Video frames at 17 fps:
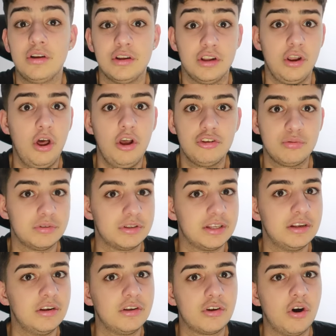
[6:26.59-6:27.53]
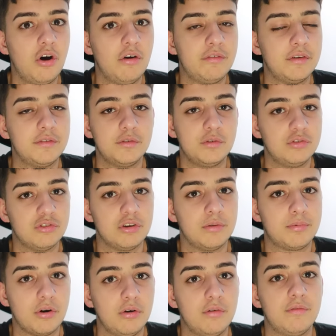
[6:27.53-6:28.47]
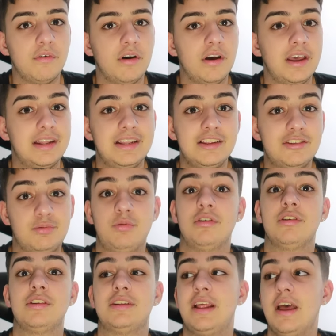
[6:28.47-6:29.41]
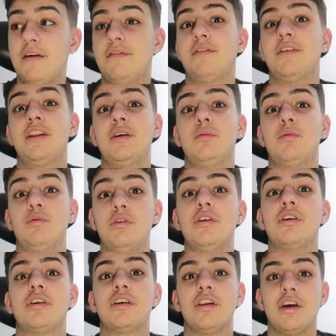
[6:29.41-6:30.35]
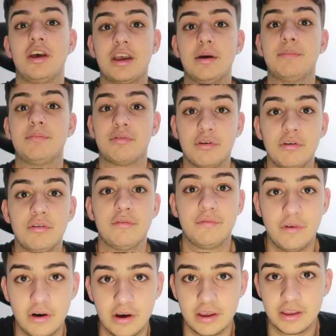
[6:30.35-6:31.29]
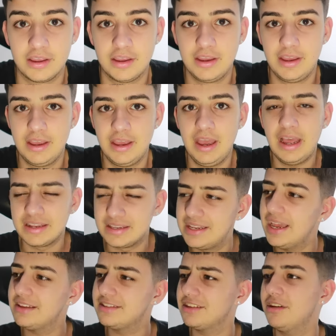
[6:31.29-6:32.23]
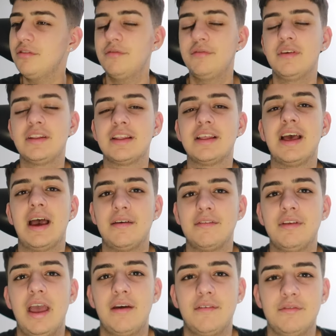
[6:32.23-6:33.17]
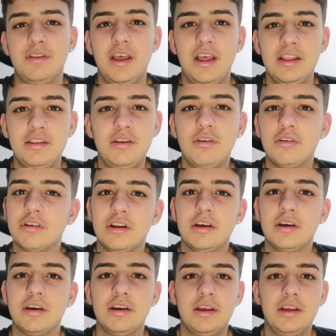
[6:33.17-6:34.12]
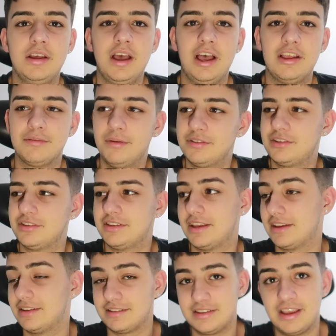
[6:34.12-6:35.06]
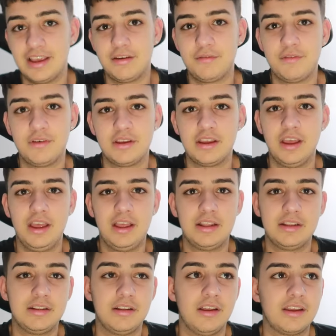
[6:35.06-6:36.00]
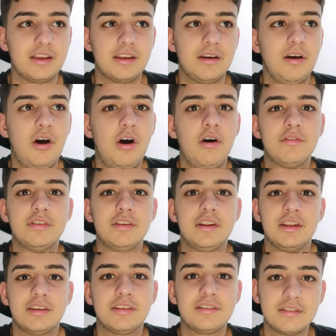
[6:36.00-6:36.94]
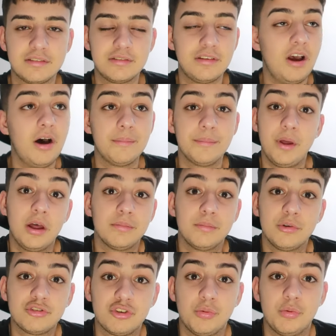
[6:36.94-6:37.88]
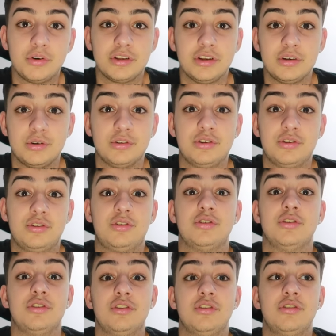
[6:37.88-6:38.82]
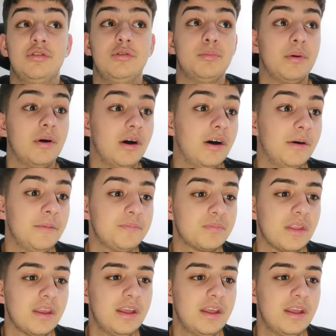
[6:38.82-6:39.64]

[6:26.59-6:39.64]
The last one didn't look off if it was on a pro fight, and this one definitely will look like a pro fight. And yes, I don't think they're, they're not going to as much as they can say, I think like after this, I'm I'm not sure what they're gonna do, but